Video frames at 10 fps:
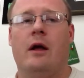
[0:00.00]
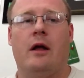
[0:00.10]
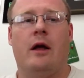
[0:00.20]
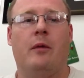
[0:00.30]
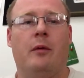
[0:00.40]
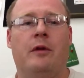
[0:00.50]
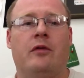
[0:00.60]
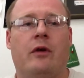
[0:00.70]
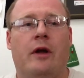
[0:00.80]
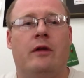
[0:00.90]
I will be
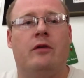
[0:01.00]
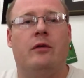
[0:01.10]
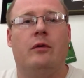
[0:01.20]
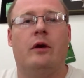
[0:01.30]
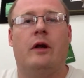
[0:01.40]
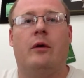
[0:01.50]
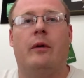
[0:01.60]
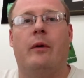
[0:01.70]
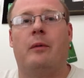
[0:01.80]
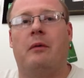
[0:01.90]
trying to kind of
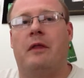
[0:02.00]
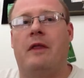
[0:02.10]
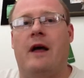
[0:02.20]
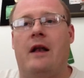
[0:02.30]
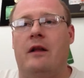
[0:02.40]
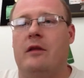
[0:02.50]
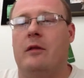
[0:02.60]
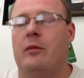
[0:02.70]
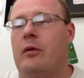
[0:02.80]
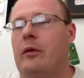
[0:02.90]
incorporate that into the
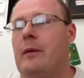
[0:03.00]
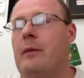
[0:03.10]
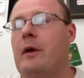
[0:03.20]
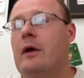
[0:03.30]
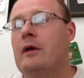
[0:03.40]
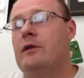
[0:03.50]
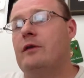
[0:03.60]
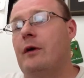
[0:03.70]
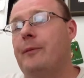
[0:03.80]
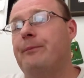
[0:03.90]
program.
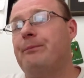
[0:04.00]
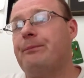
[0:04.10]
So